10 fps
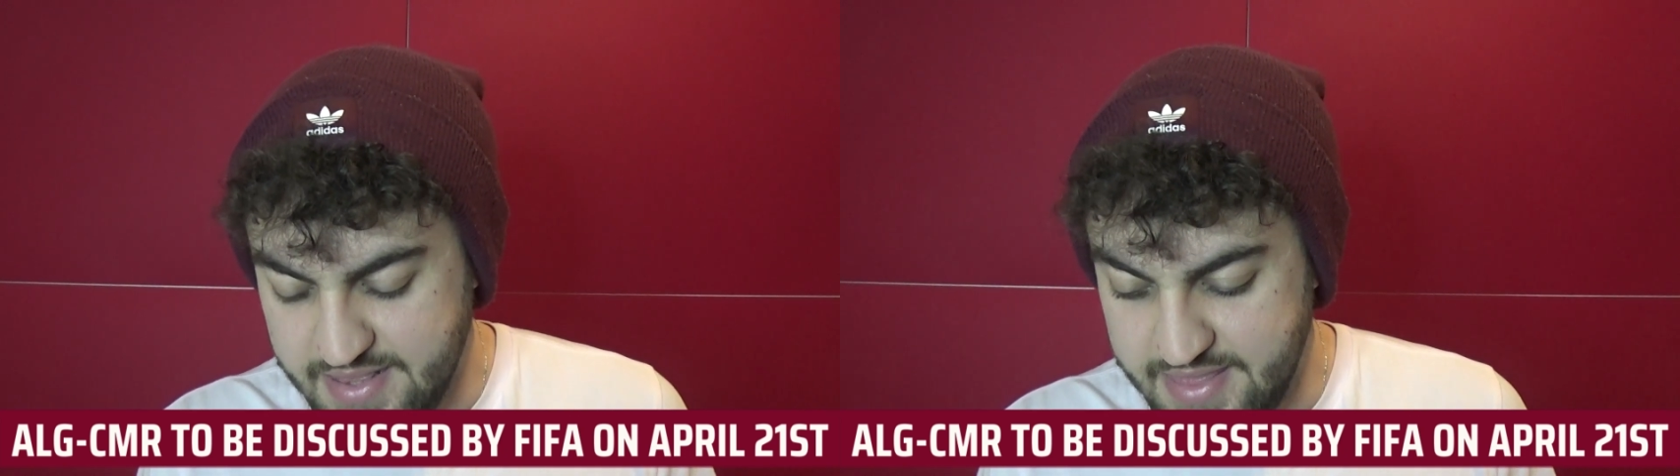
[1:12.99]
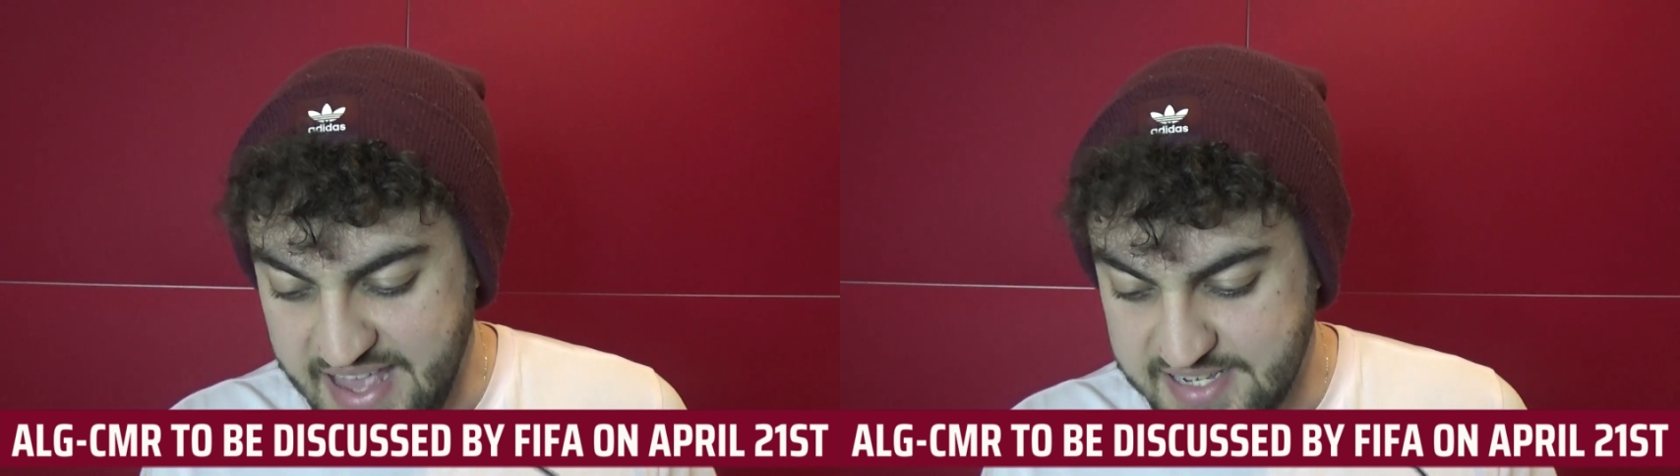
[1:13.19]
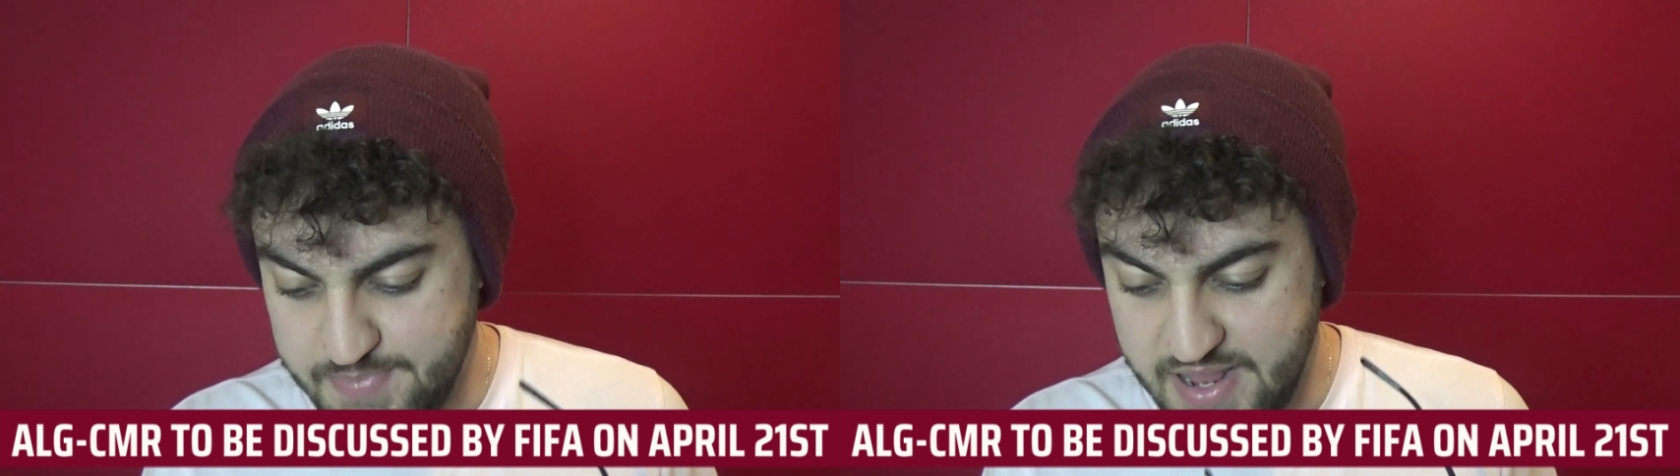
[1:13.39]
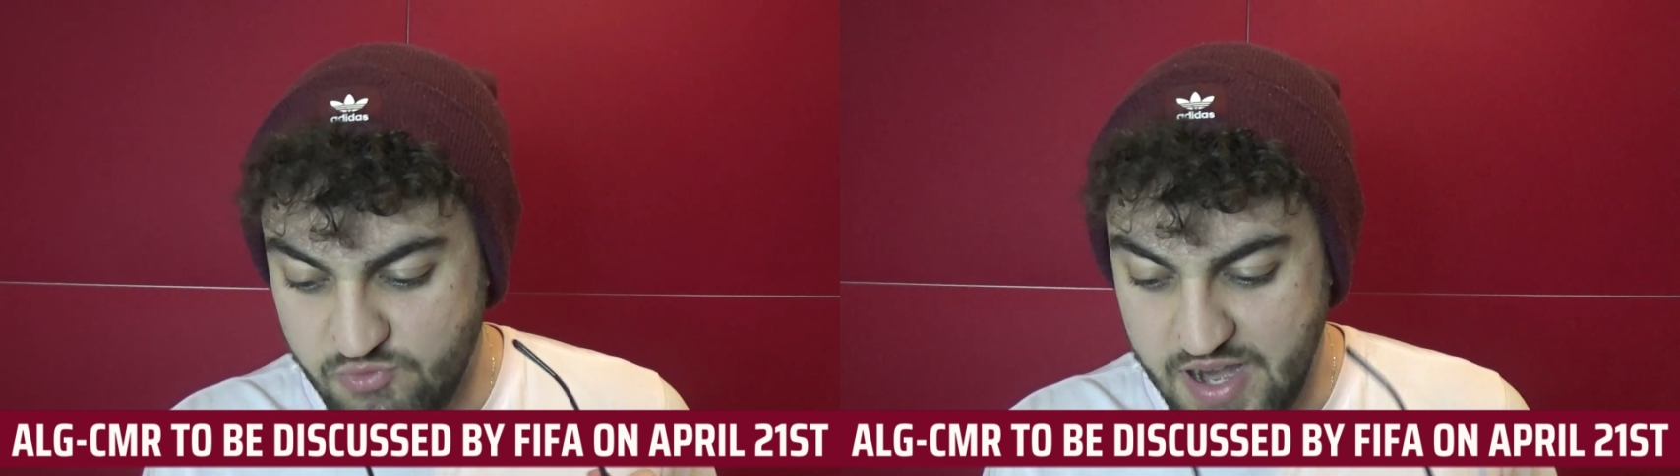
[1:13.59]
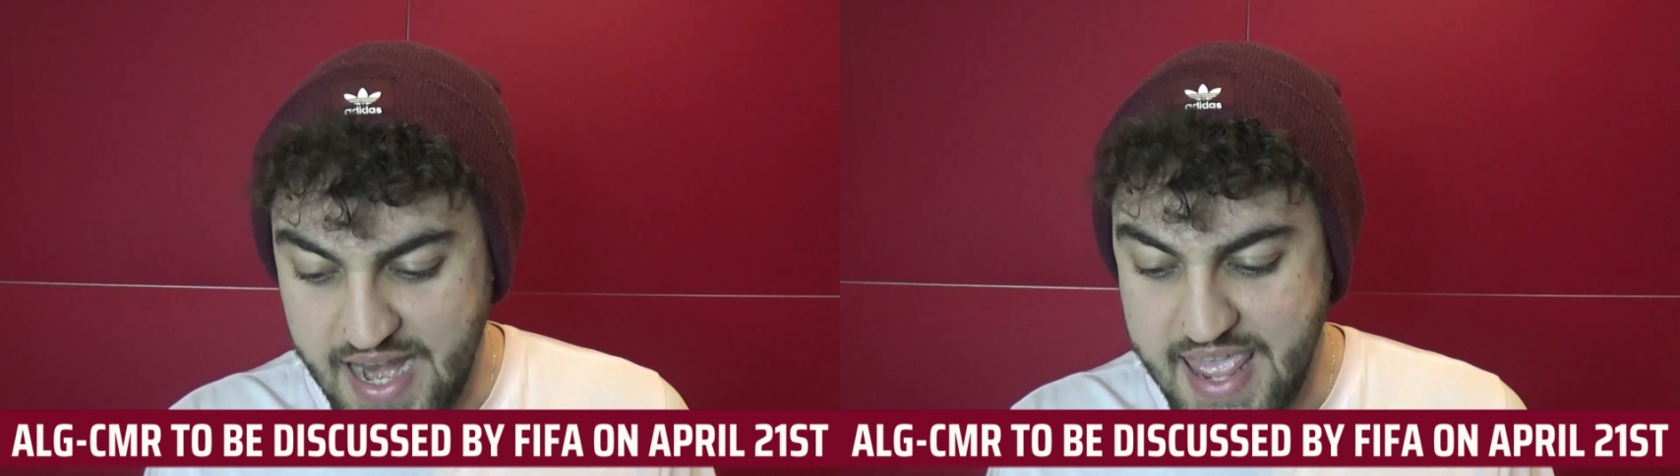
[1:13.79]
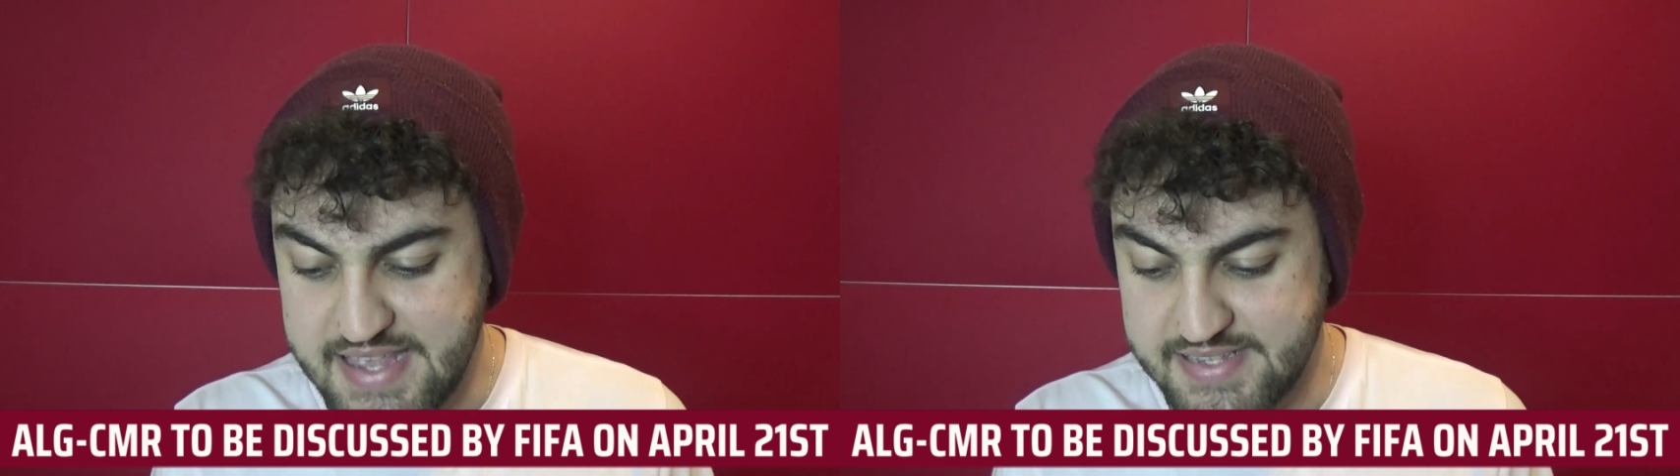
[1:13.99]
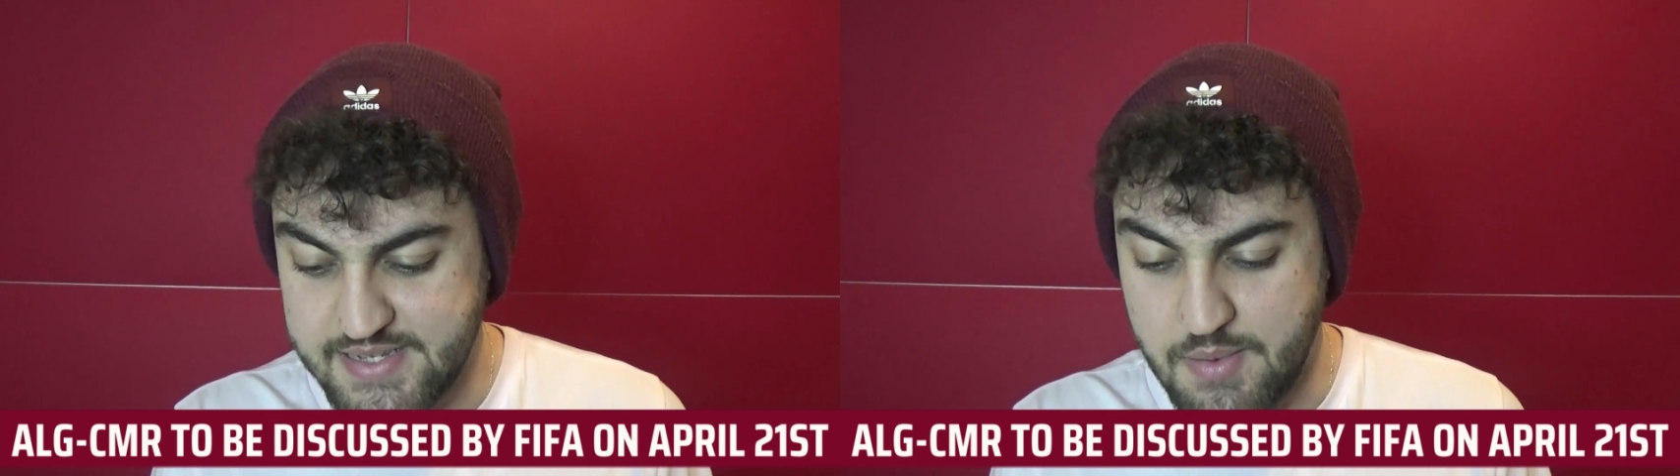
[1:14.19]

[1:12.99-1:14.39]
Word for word: that's been released